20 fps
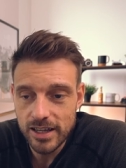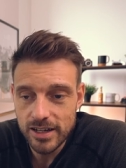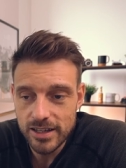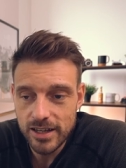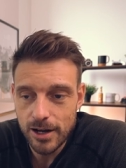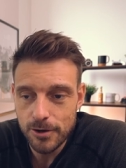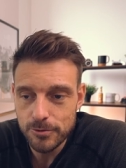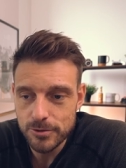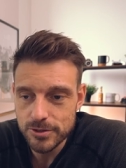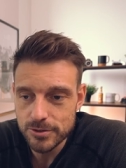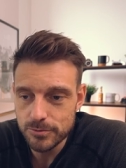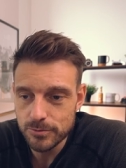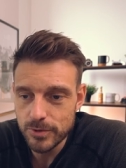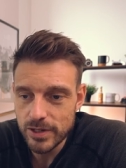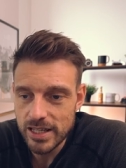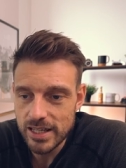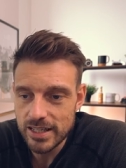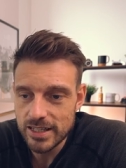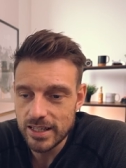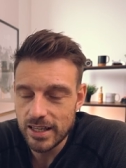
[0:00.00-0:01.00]
80 hours
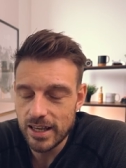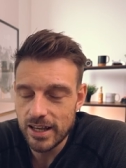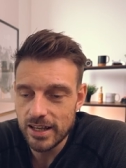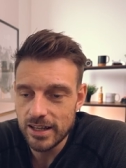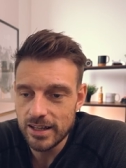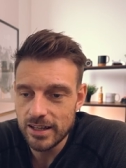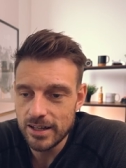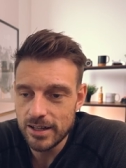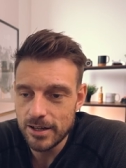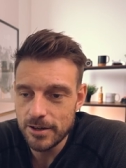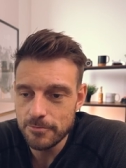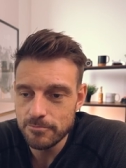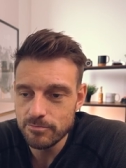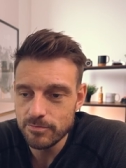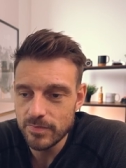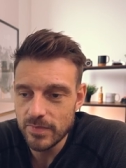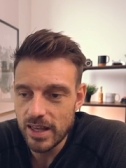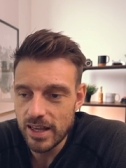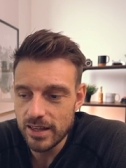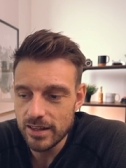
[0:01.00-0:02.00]
week
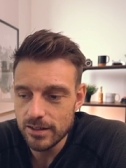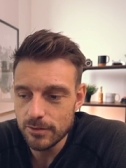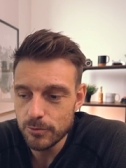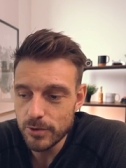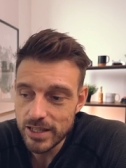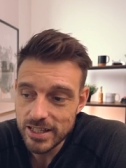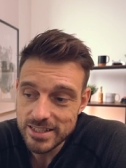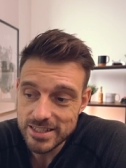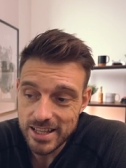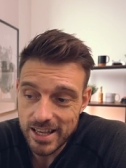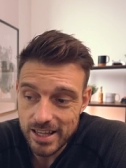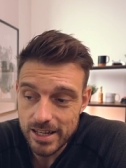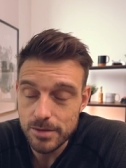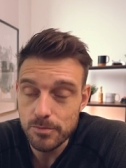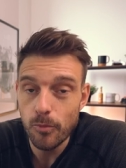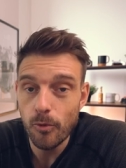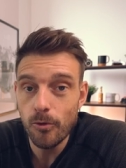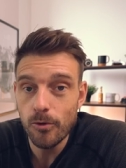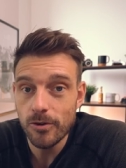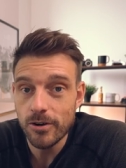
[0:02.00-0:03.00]
um, weeks
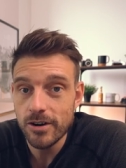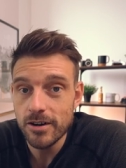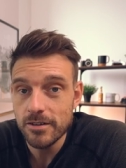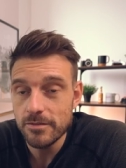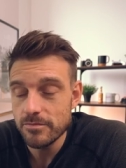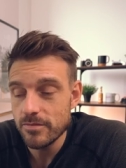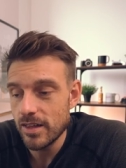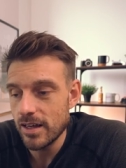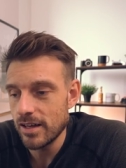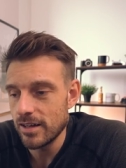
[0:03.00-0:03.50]
anymore.